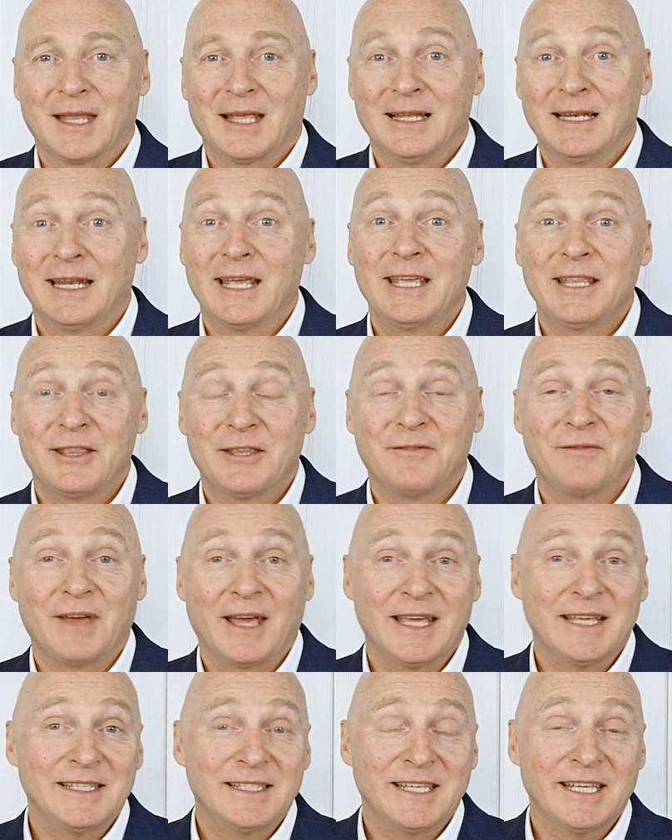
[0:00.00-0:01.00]
Length of
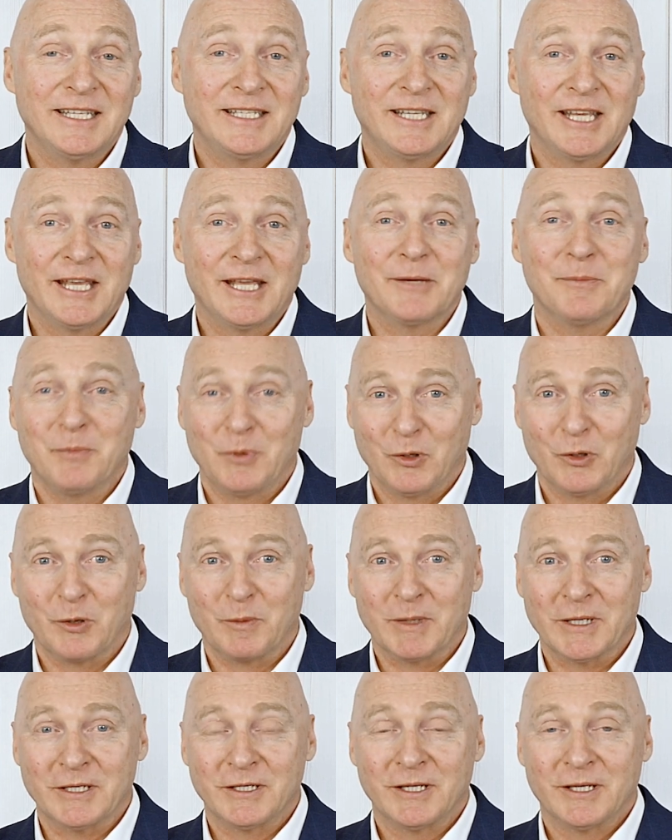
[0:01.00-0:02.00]
ACT
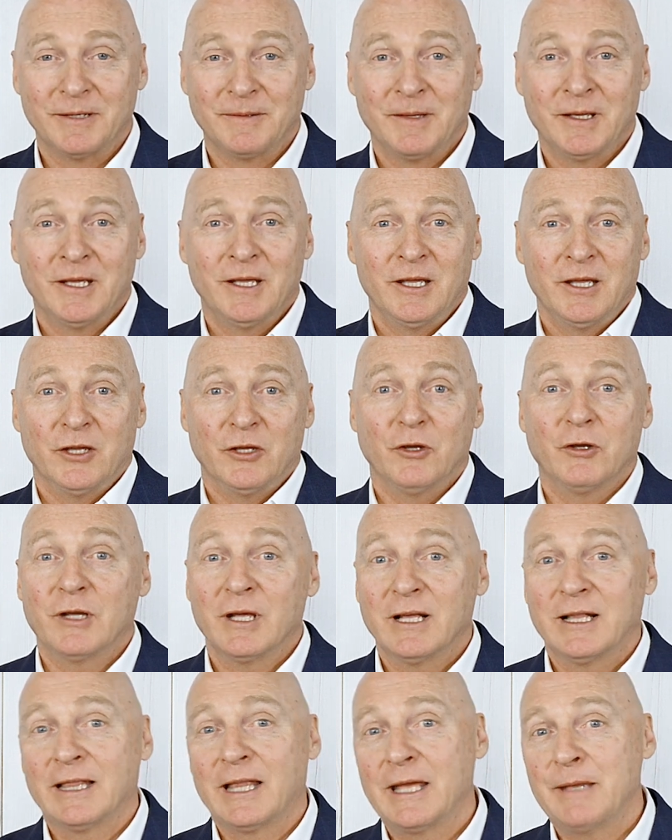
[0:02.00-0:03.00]
employment. You
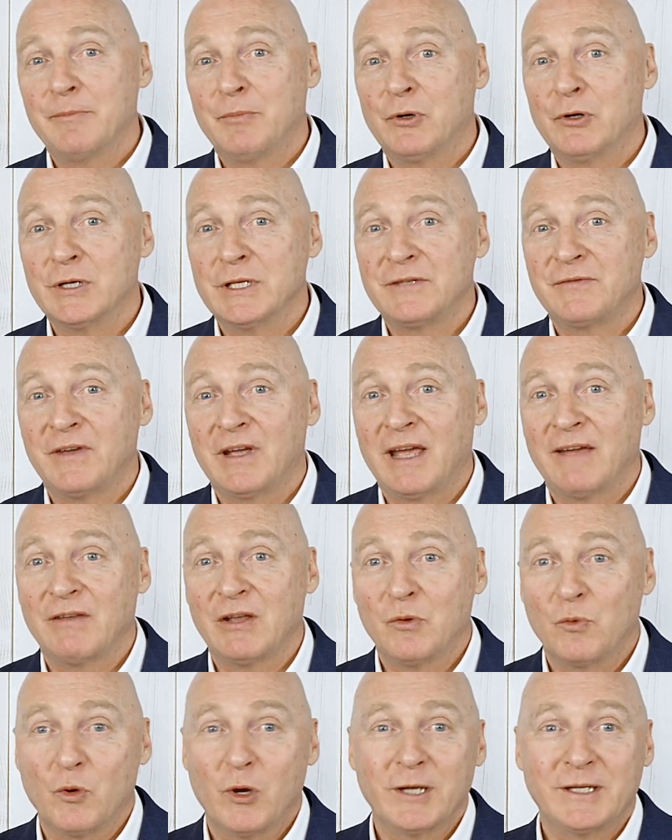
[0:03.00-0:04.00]
can claim points for
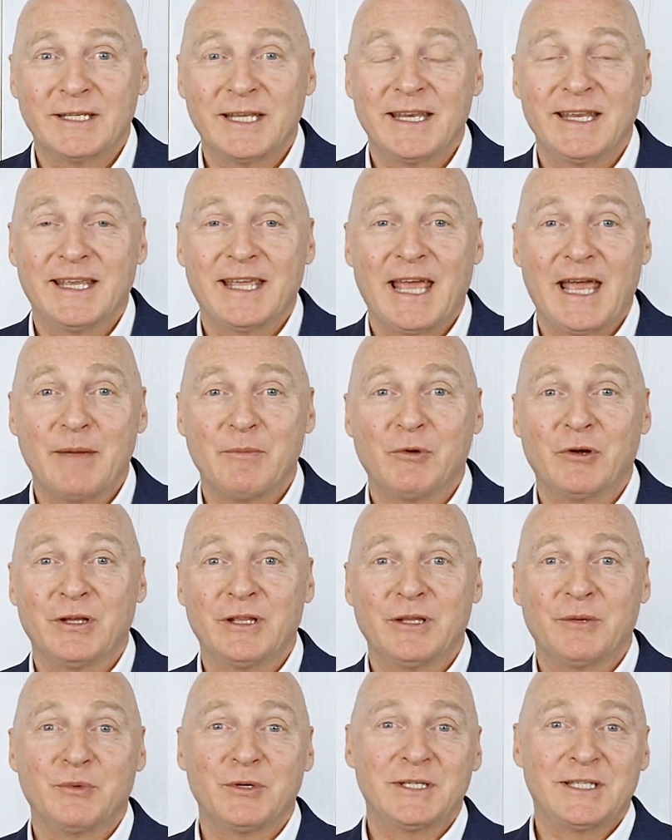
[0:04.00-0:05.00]
having worked in Canberra
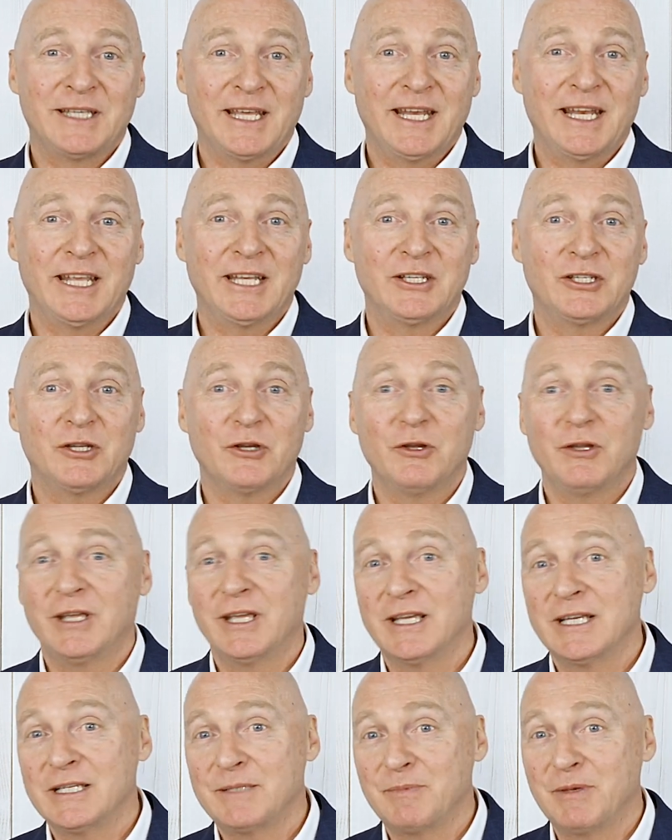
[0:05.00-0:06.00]
in the preceding 2
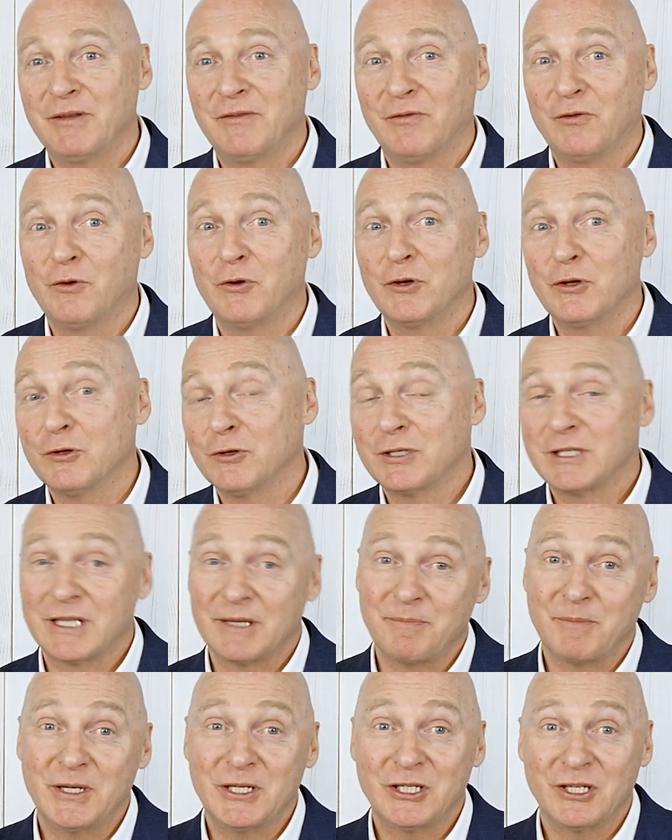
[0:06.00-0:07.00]
years before your
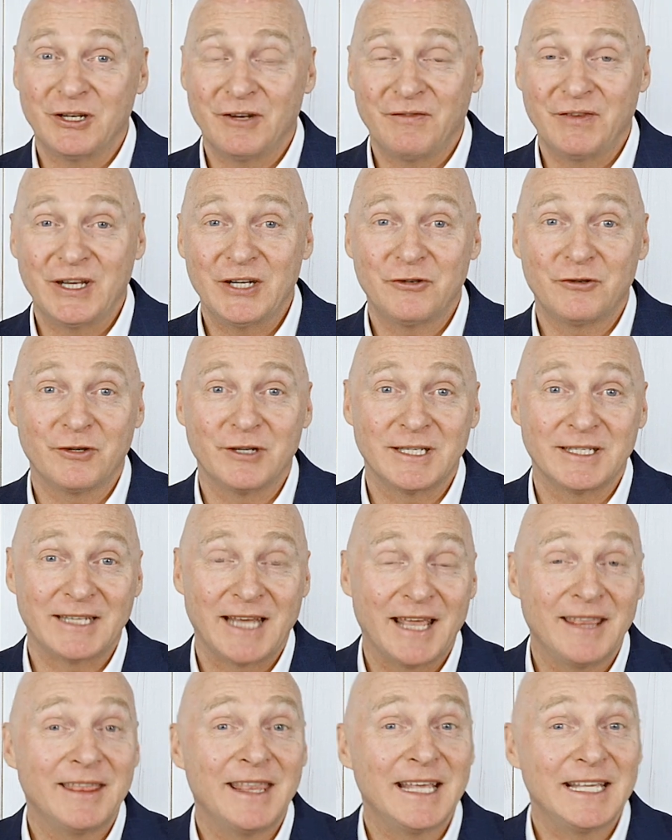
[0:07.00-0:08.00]
submission of interest,
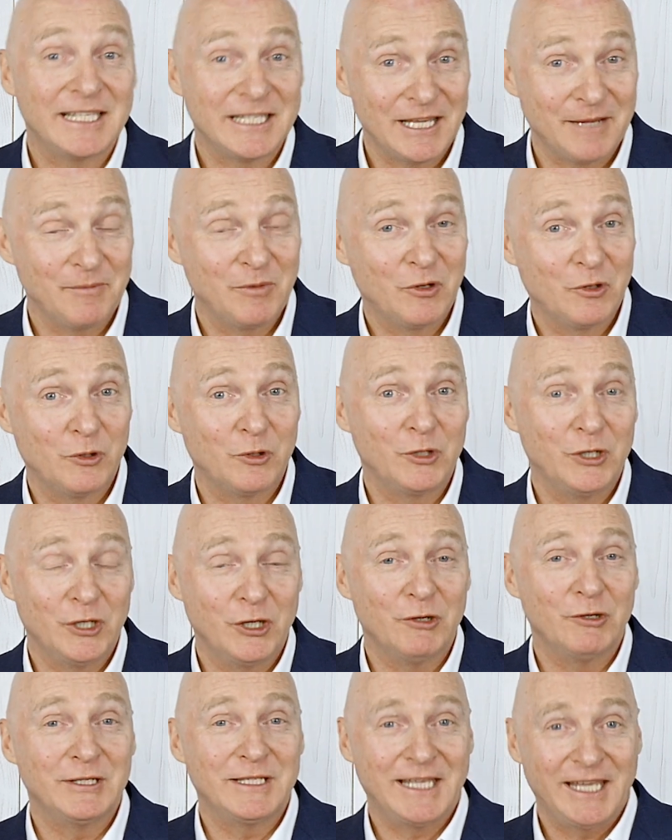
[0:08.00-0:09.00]
and there's some good
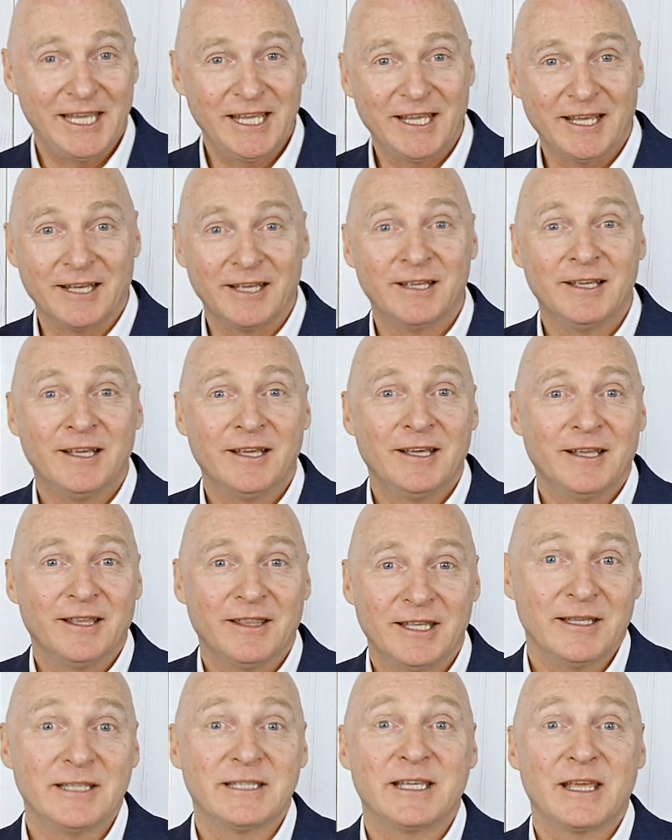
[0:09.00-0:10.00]
news here.
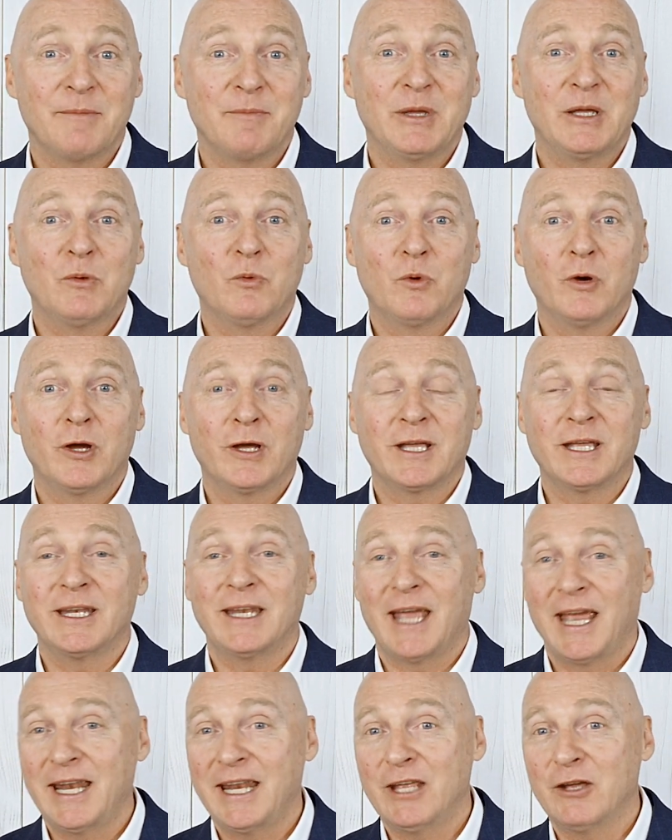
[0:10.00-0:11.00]
This can be work
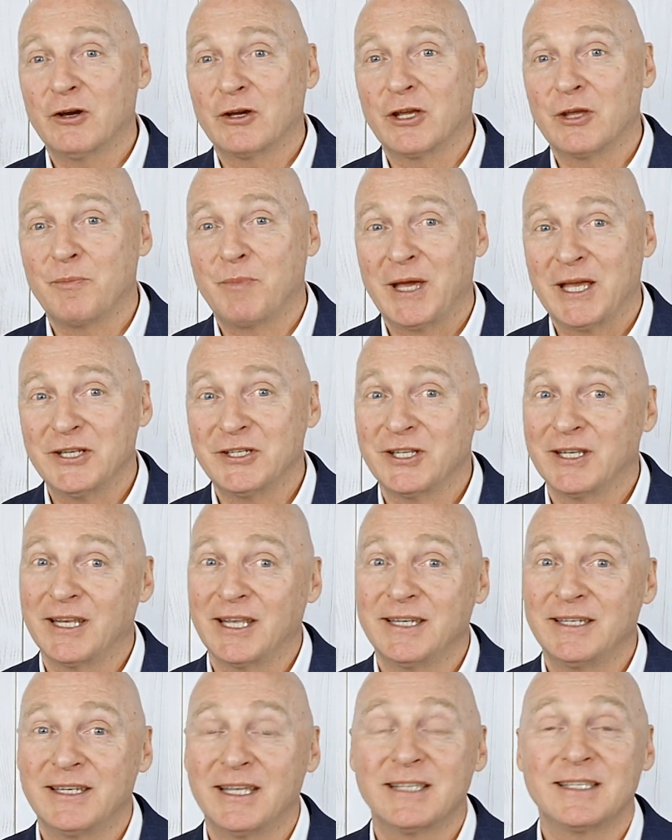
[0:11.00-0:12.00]
in any occupation
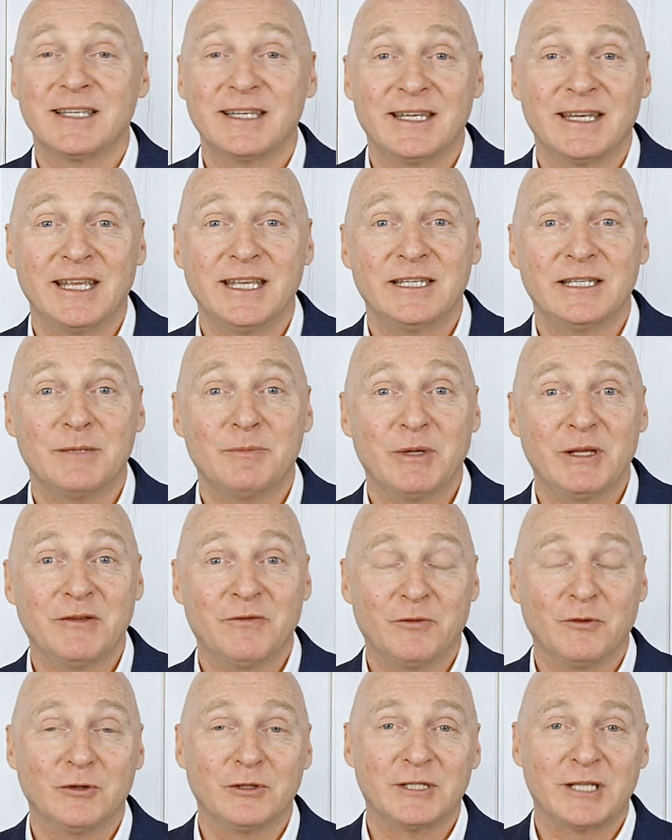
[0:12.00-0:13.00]
and doesn't need to be
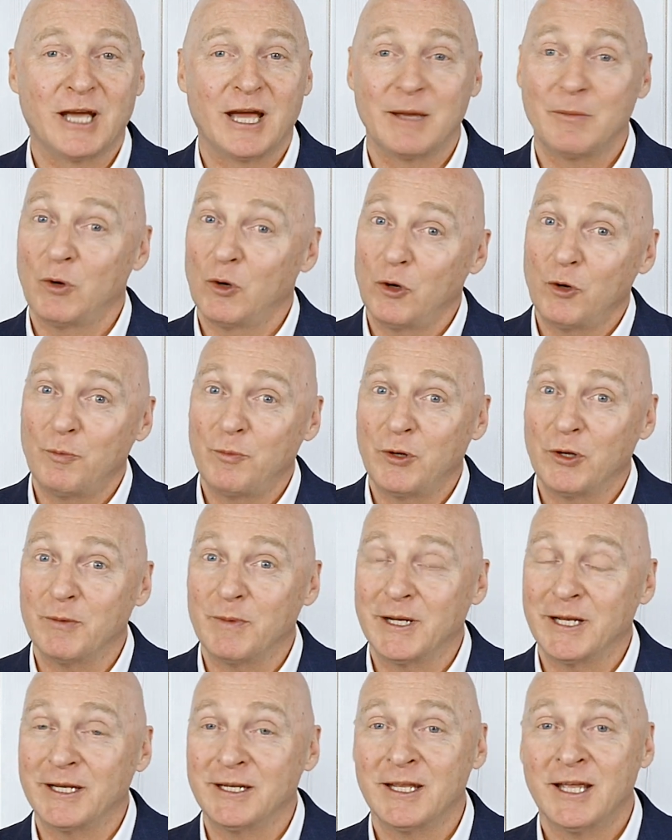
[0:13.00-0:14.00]
full-time or
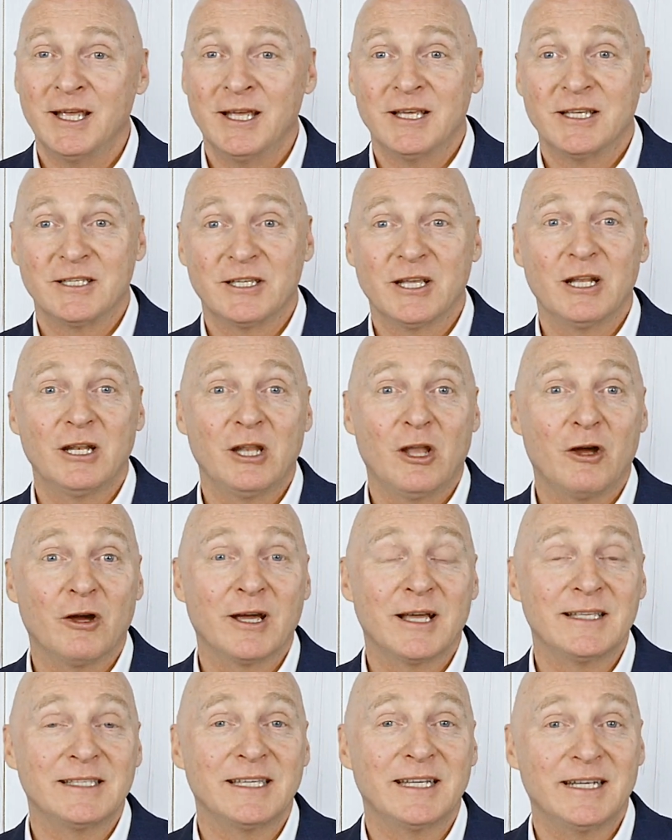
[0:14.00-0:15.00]
permanent, so
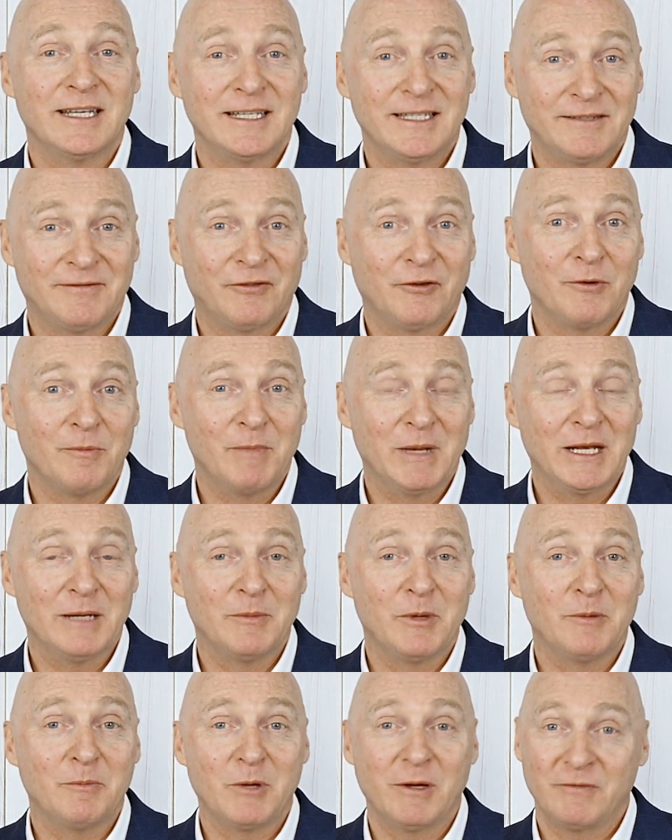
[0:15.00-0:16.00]
long as it is for a
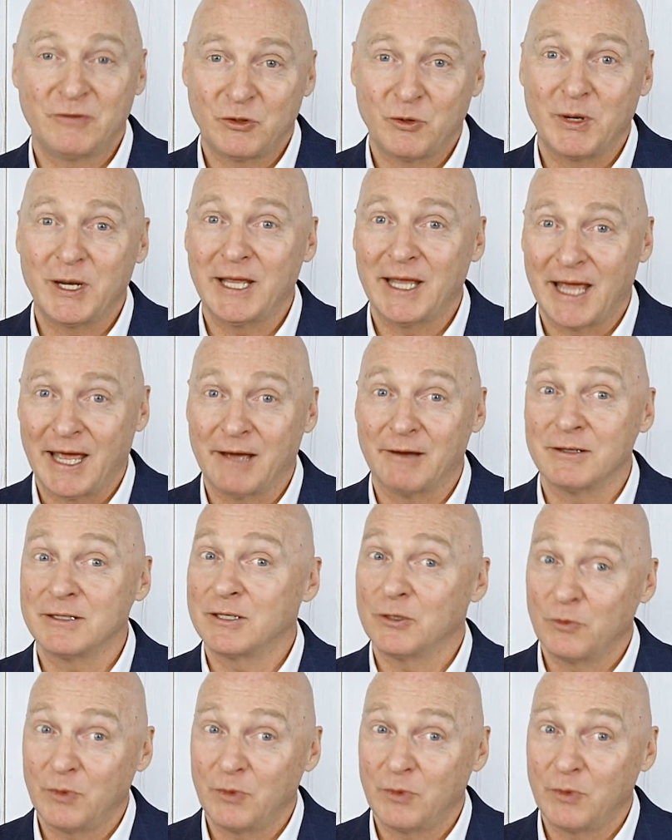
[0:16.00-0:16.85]
minimum of 20 hours a